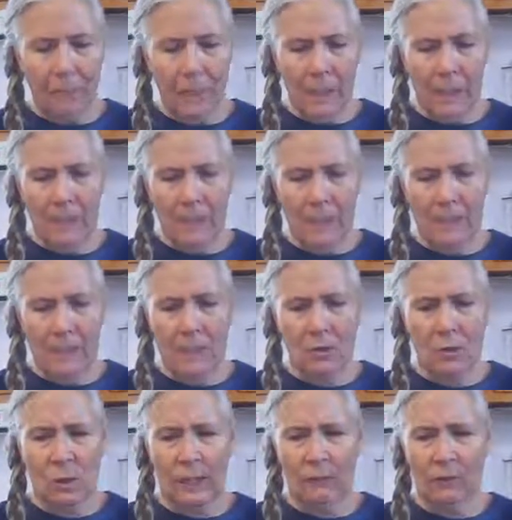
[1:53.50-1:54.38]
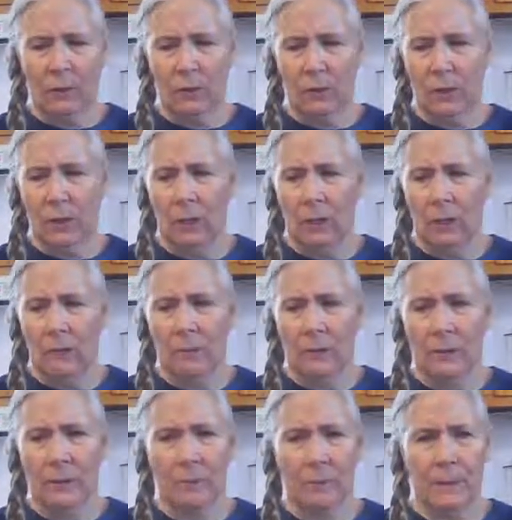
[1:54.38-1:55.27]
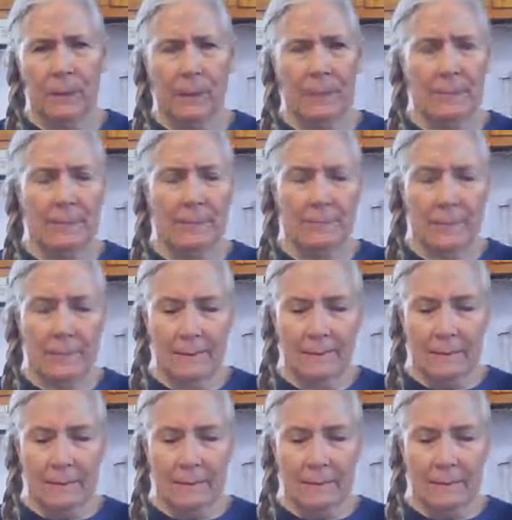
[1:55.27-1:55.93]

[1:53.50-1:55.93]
And he's traveled all over the place